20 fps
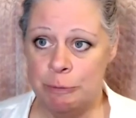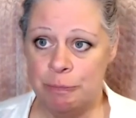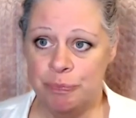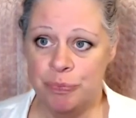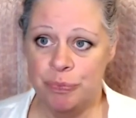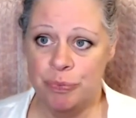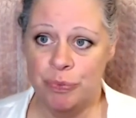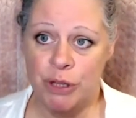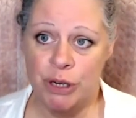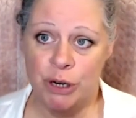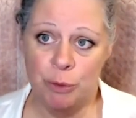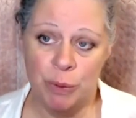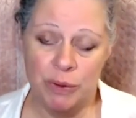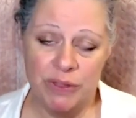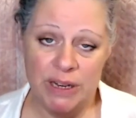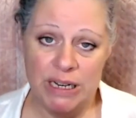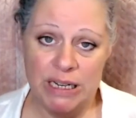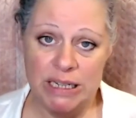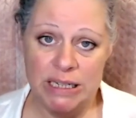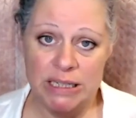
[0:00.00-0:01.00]
what
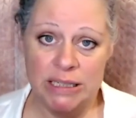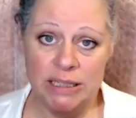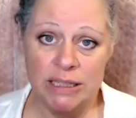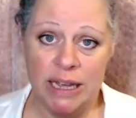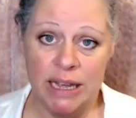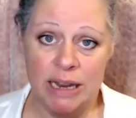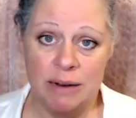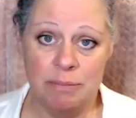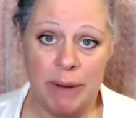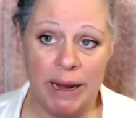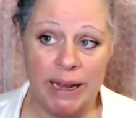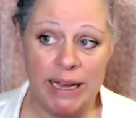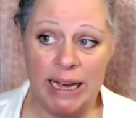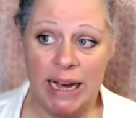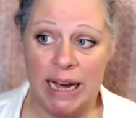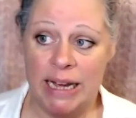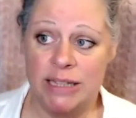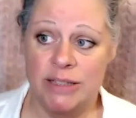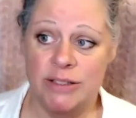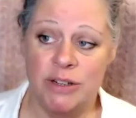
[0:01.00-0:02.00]
they need. And my
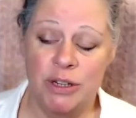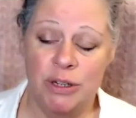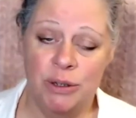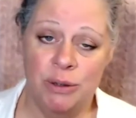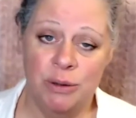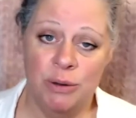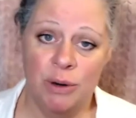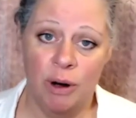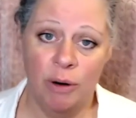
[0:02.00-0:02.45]
guides knew,